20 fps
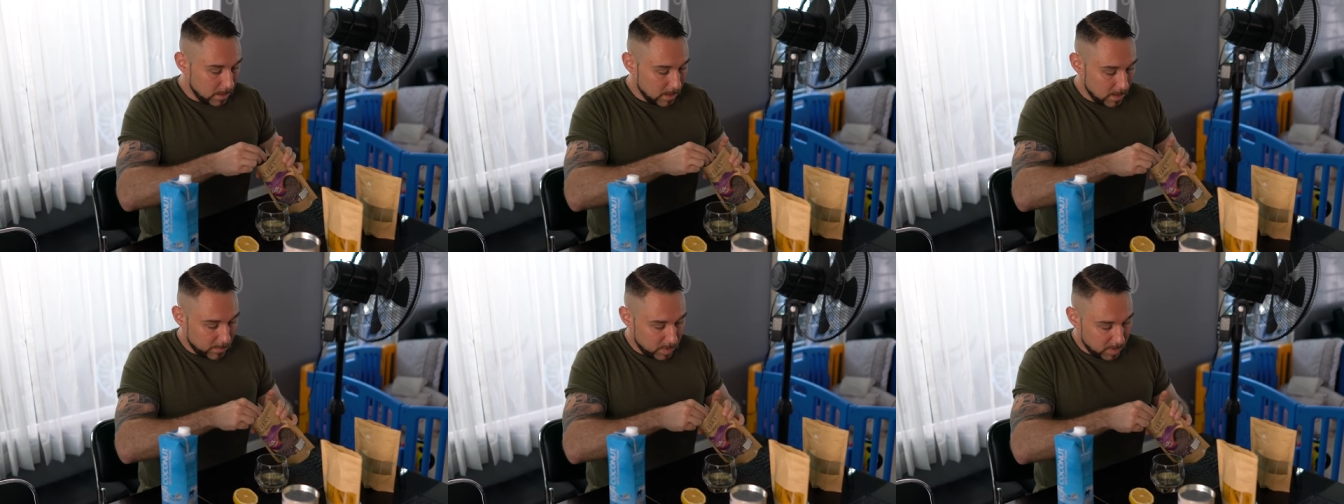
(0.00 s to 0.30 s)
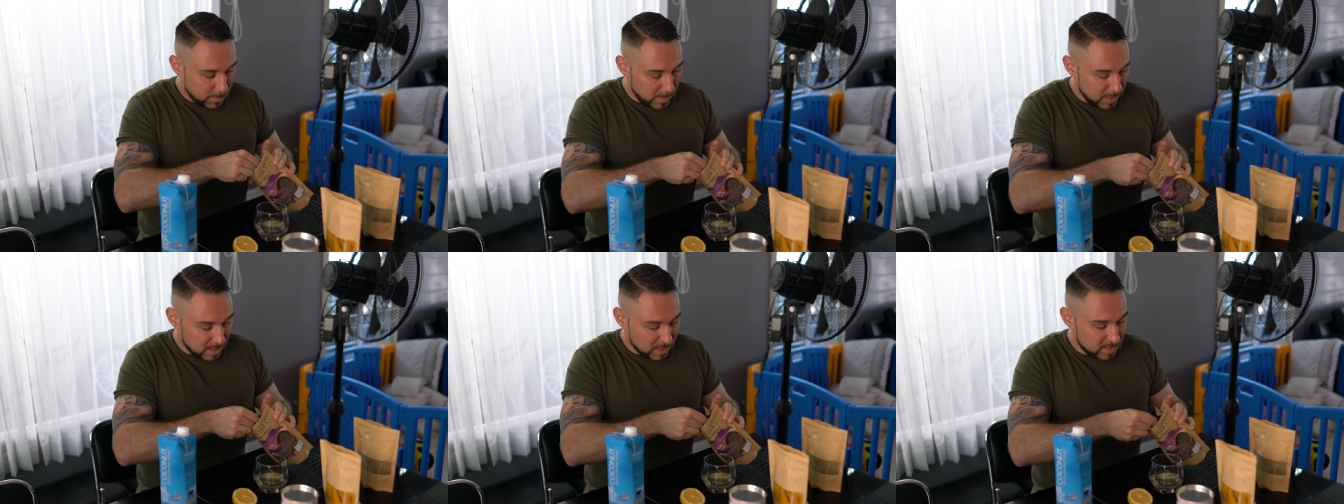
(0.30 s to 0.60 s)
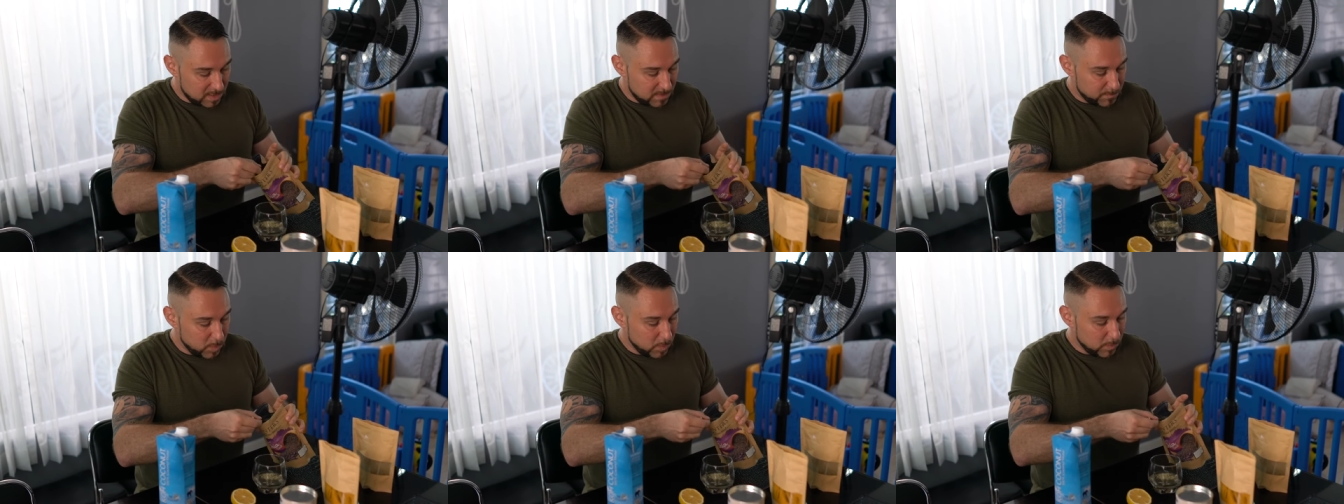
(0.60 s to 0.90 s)
I put about a
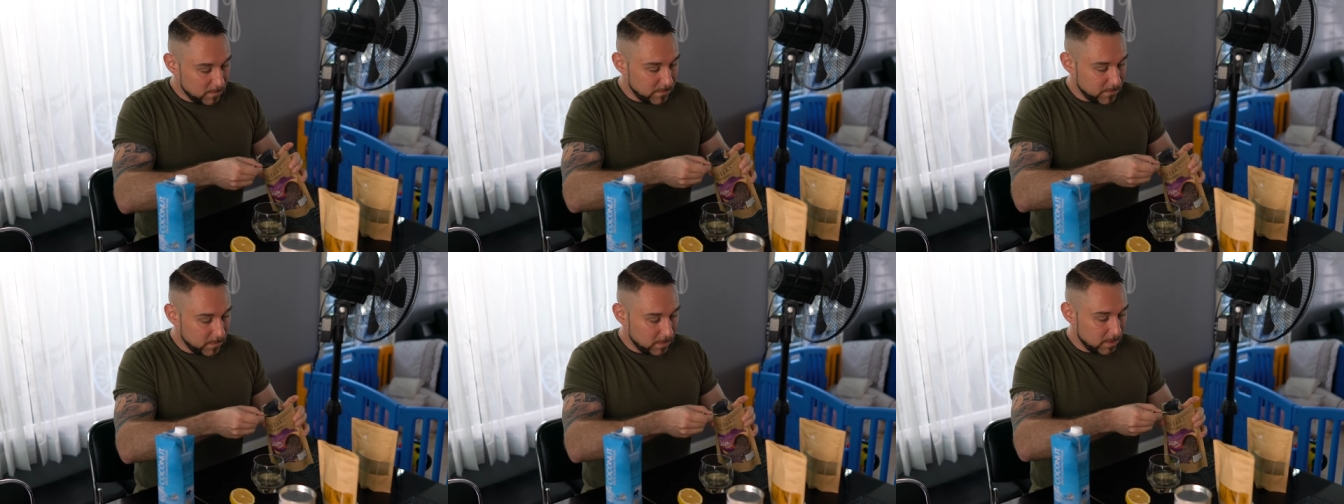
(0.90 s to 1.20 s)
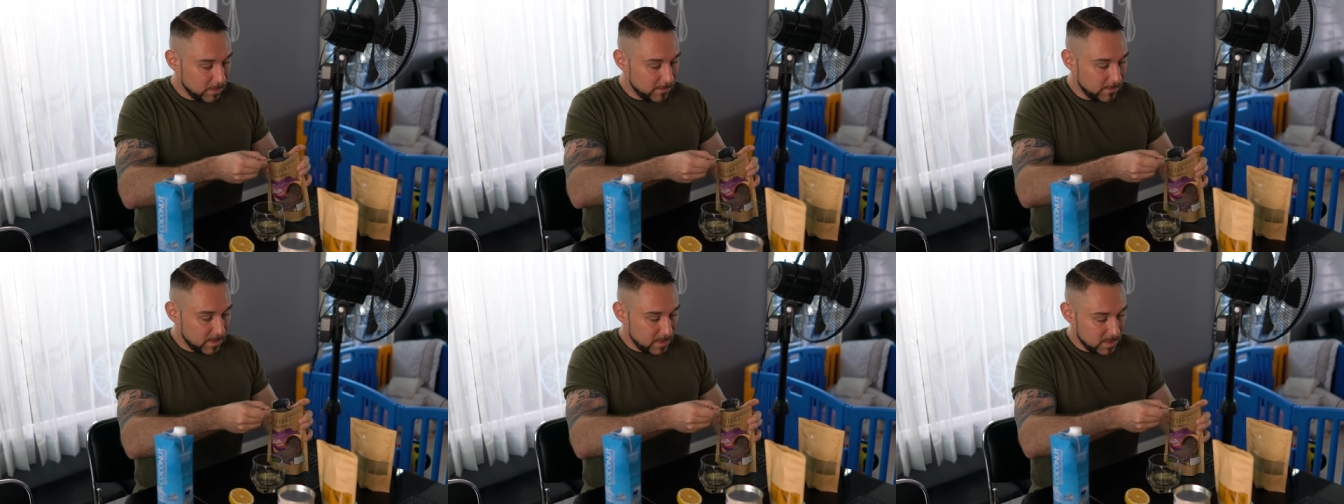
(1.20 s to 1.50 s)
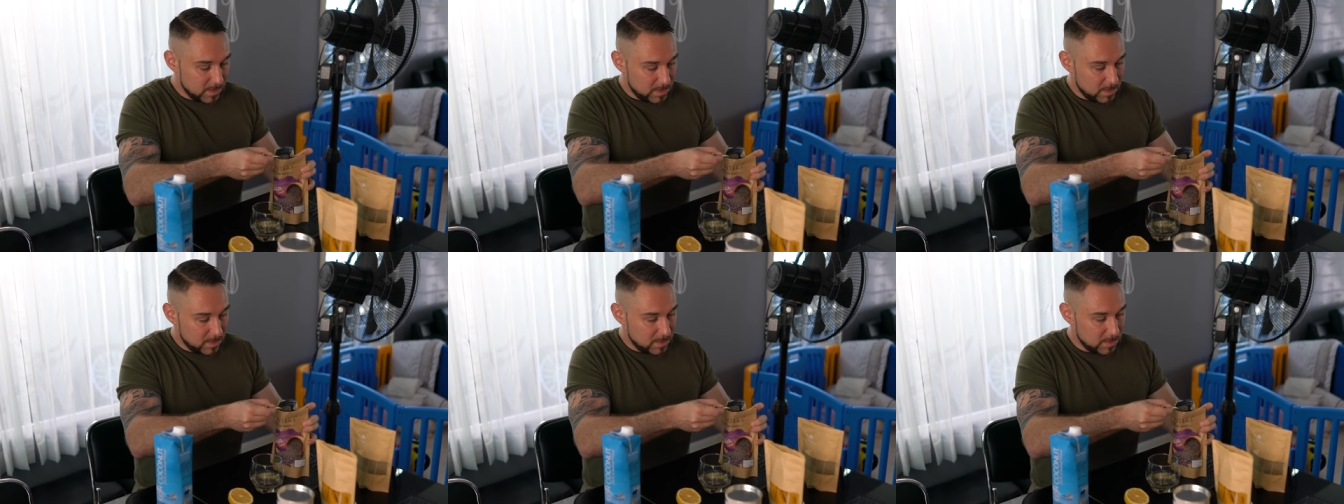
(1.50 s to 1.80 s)
spoonful of
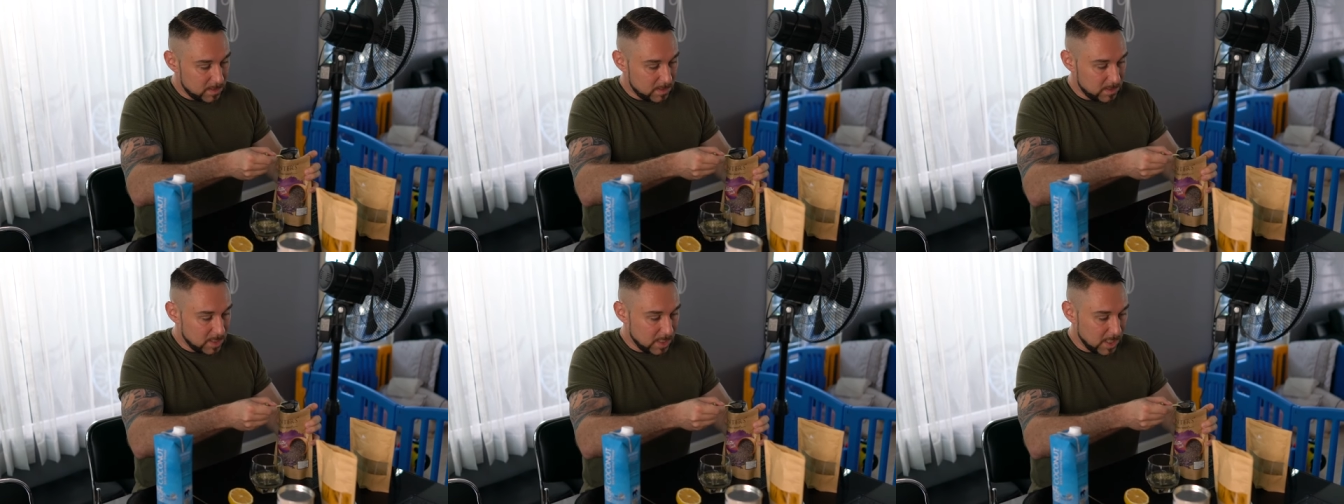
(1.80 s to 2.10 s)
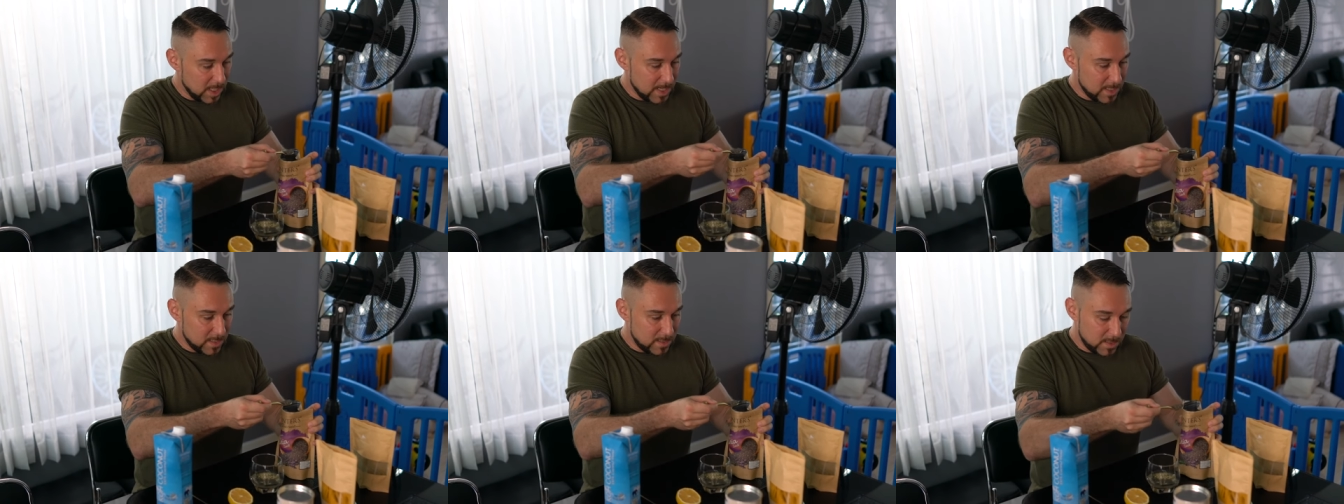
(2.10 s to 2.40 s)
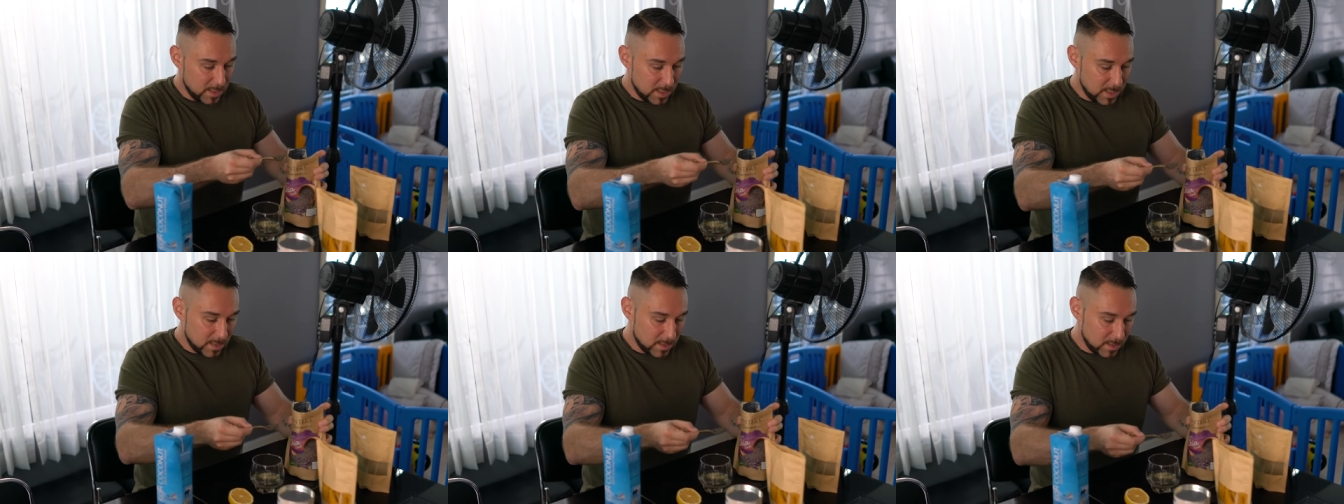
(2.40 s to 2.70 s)
this chia
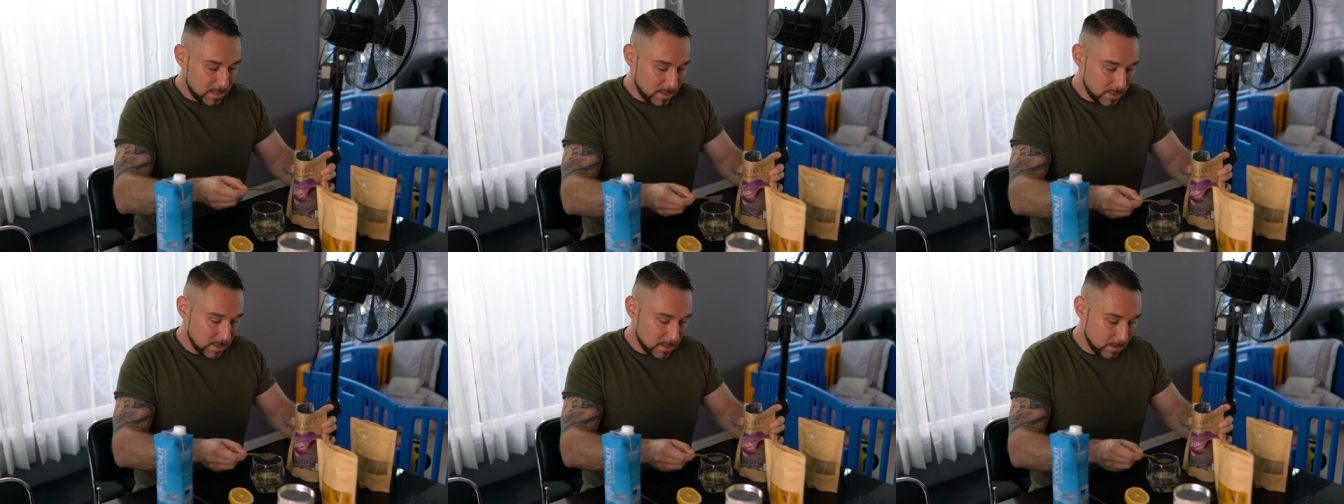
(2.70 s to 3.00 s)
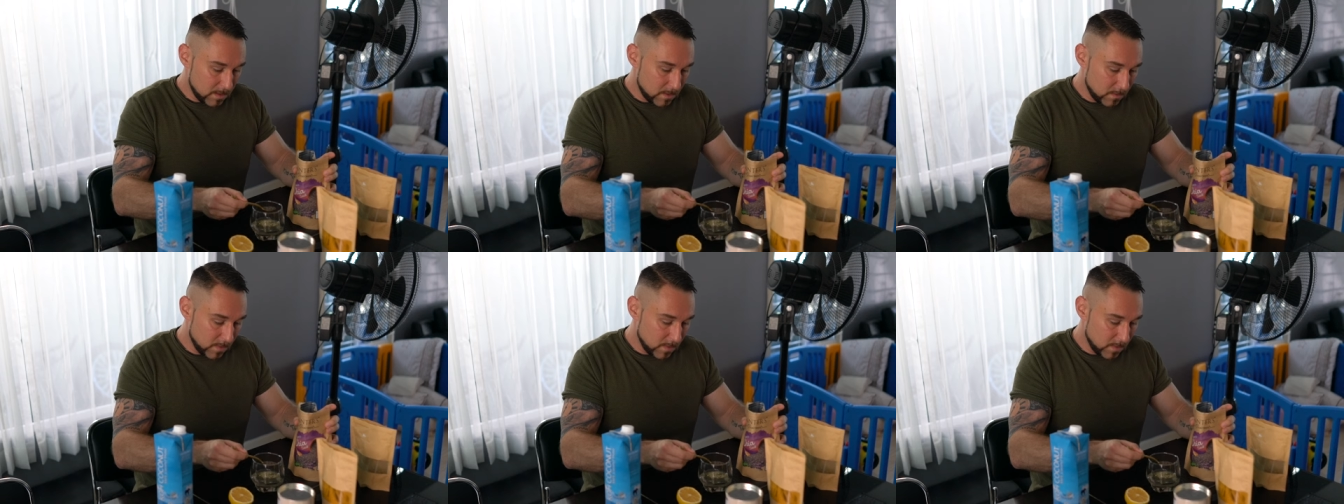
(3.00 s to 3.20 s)
seeds.